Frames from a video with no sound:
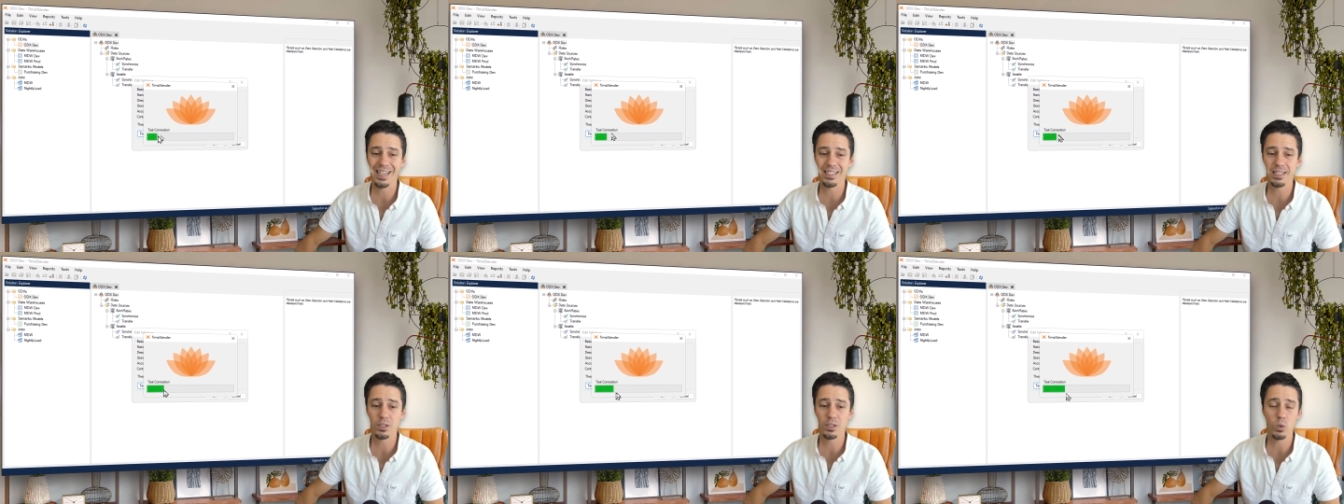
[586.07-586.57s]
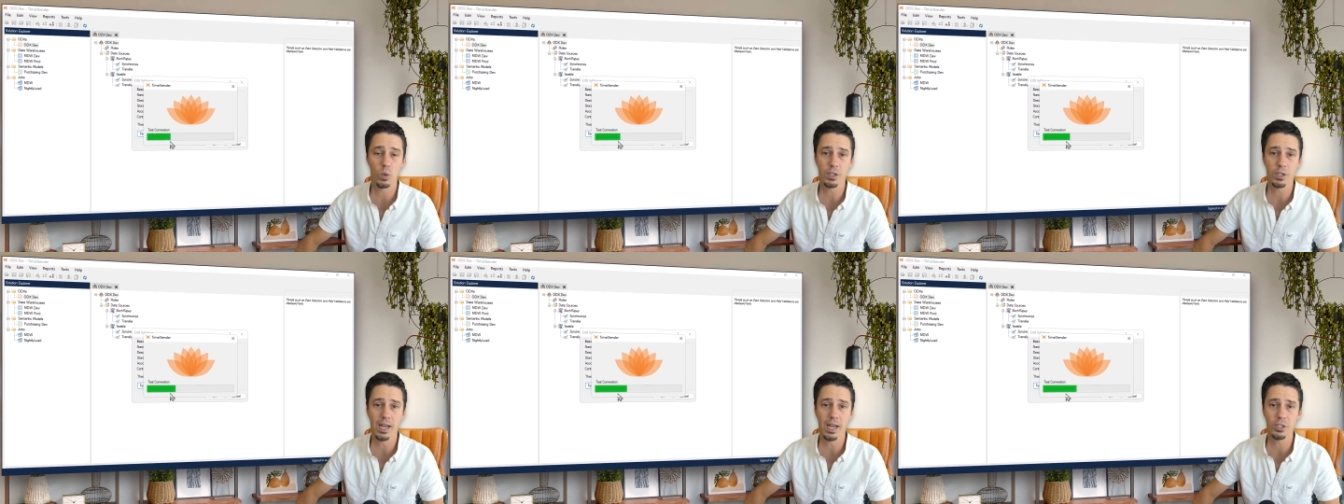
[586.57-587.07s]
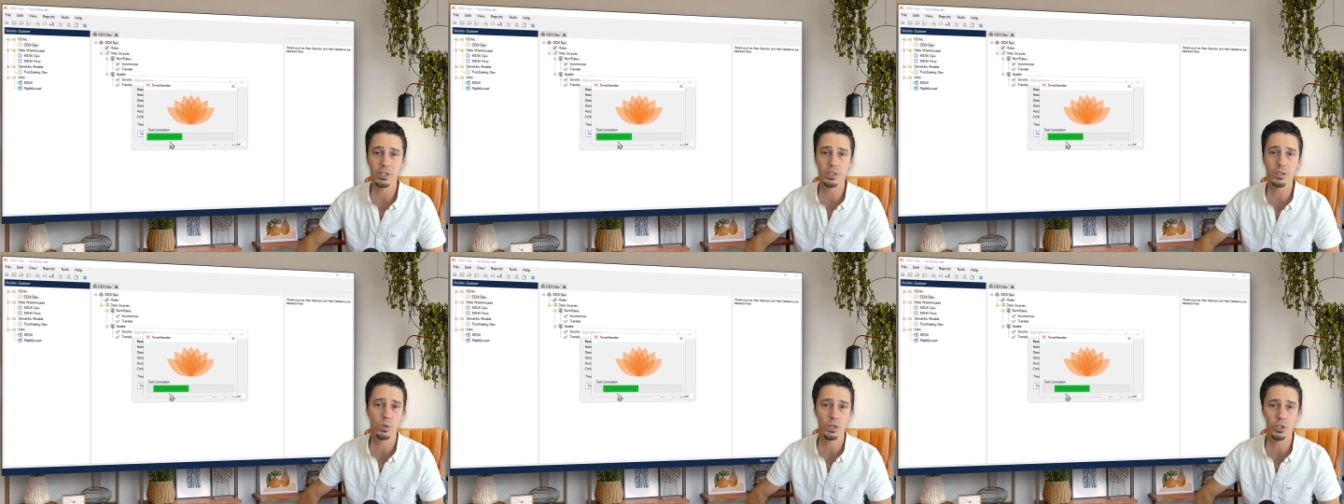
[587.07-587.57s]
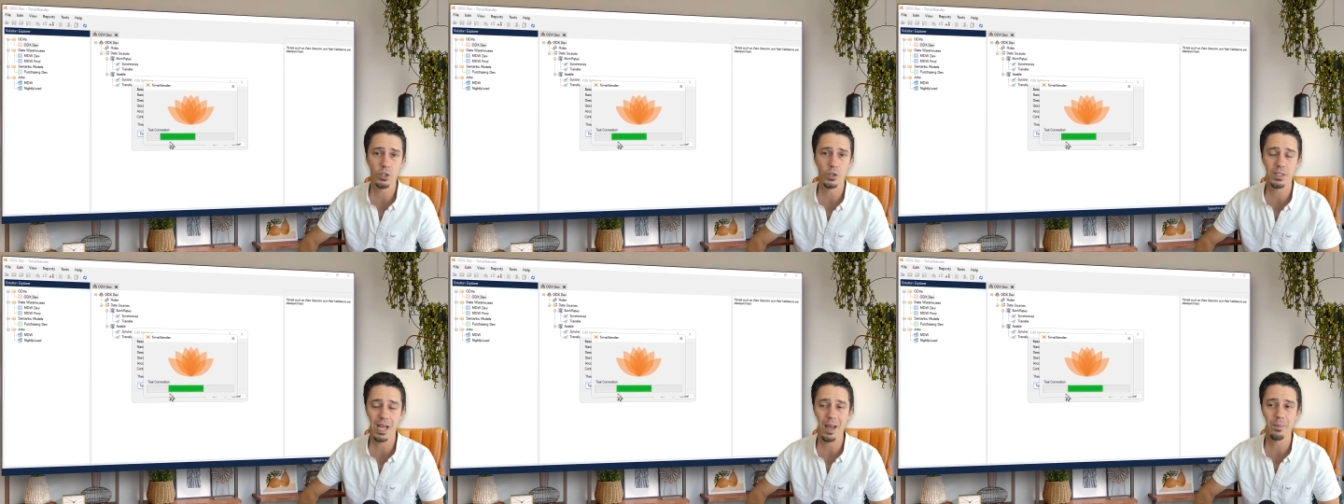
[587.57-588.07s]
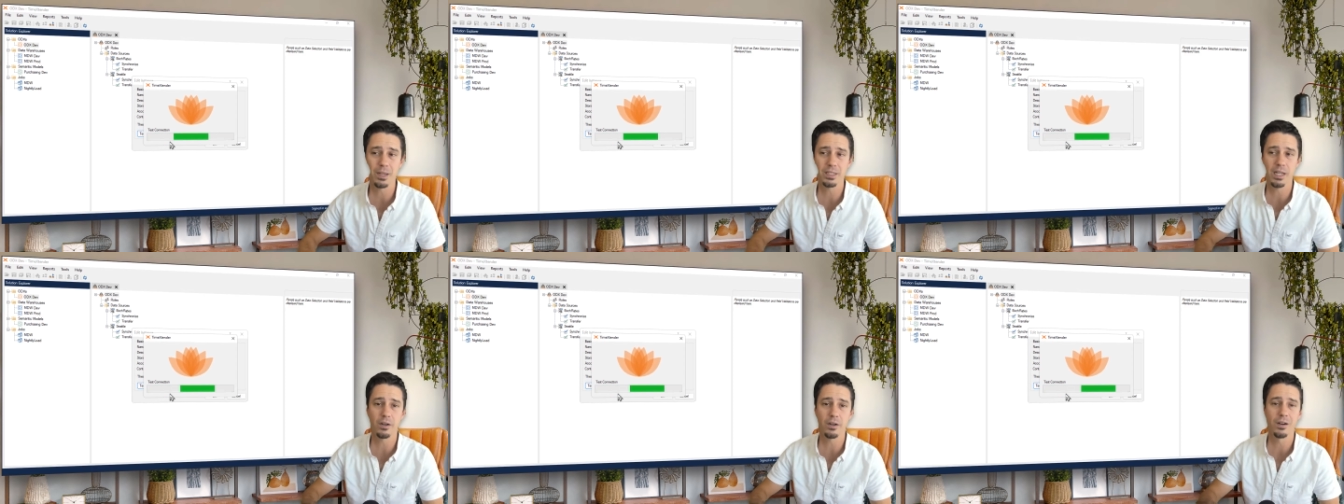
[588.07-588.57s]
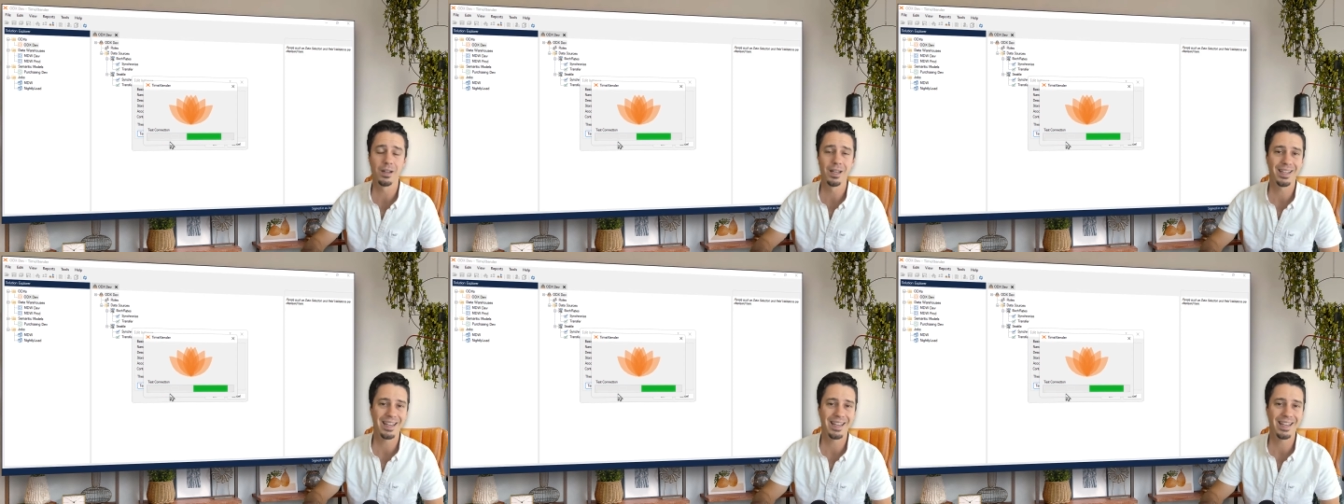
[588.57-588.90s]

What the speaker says: test the storage connection to ensure TimeXtender